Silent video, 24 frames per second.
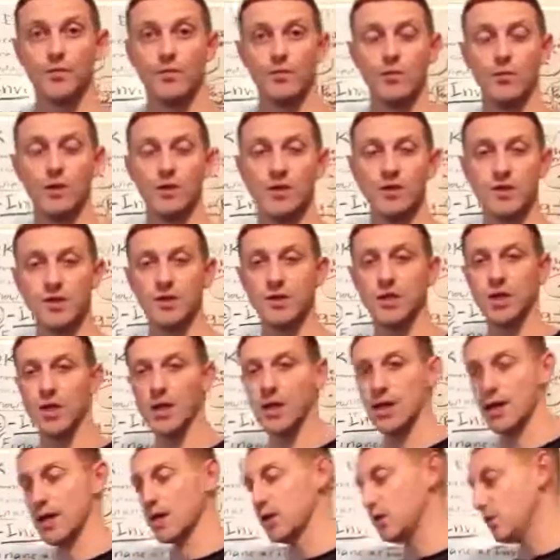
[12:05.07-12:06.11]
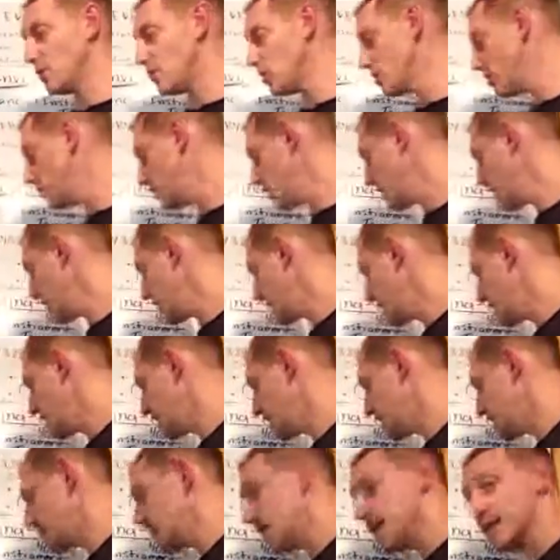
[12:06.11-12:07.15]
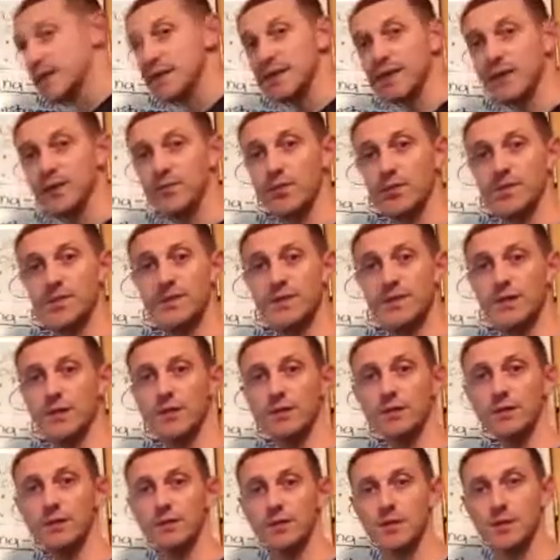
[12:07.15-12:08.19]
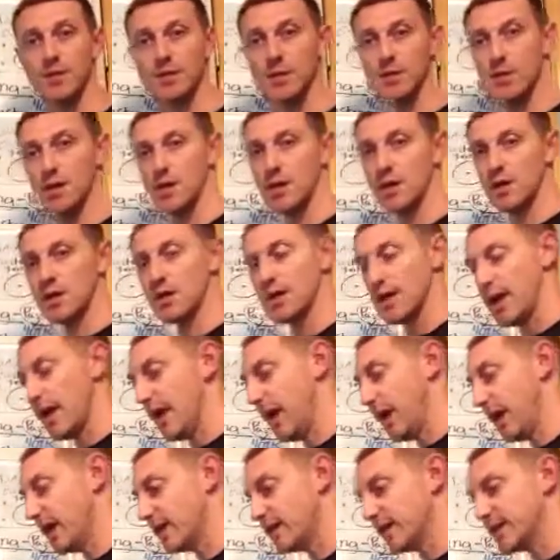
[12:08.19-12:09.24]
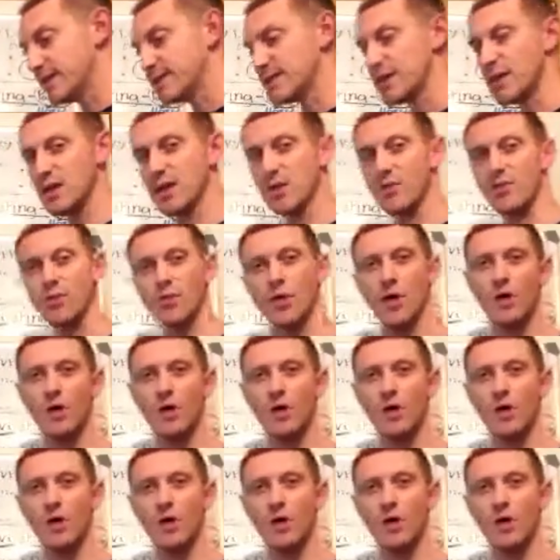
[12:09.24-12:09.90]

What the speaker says: which normally is 19%. And they said